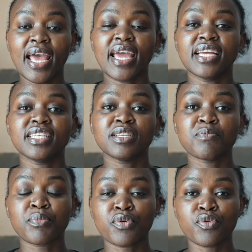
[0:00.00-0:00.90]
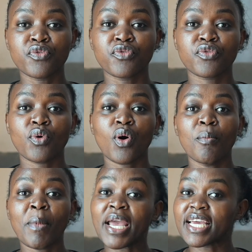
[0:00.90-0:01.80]
and improve
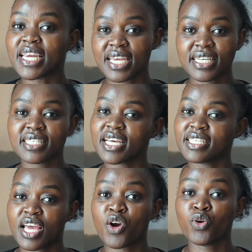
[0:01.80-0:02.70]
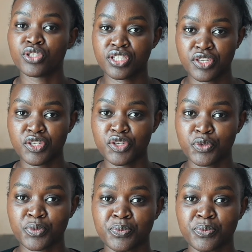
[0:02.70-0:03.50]
my grades as I continue.